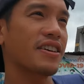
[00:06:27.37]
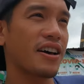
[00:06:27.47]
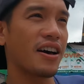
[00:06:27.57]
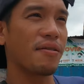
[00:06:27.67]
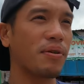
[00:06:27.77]

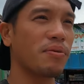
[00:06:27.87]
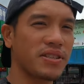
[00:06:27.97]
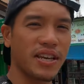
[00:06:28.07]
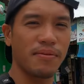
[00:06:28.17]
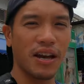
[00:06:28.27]
Uh, but we're about
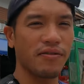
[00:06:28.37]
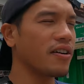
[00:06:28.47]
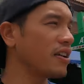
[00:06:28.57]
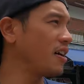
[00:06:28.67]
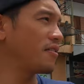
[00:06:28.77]
to head back
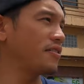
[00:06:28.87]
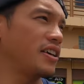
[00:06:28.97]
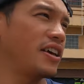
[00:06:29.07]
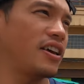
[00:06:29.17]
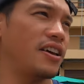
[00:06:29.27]
right now
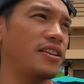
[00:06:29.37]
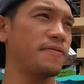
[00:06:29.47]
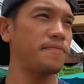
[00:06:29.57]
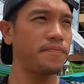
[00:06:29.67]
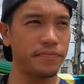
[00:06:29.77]
and
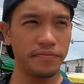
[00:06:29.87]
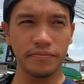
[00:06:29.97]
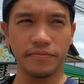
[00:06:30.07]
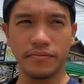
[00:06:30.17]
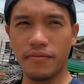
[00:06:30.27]

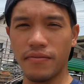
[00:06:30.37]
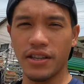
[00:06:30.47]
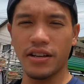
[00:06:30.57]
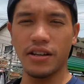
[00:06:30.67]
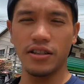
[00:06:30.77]

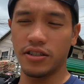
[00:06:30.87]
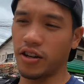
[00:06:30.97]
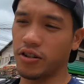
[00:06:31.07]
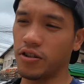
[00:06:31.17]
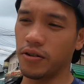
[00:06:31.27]

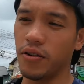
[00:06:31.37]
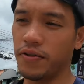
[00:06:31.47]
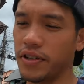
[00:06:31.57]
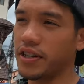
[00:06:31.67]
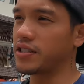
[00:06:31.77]
start cooking
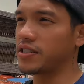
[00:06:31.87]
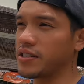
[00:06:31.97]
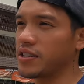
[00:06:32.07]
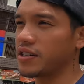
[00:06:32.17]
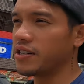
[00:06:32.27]
hopefully because
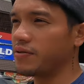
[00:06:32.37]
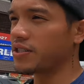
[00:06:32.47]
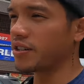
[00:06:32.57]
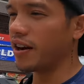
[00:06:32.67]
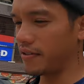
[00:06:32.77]
we're
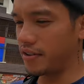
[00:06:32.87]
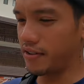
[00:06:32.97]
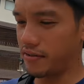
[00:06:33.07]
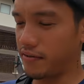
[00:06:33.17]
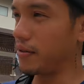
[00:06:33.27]
starving.
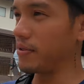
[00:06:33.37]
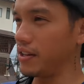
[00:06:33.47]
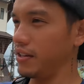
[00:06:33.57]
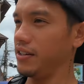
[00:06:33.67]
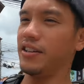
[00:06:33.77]
Fucking right, Minnie?
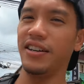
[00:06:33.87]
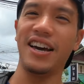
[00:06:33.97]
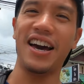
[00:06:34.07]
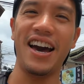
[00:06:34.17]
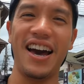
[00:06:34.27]

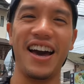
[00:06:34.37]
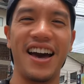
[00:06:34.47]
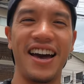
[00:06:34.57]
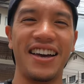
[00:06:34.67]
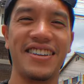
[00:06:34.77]

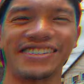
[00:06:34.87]
Starving.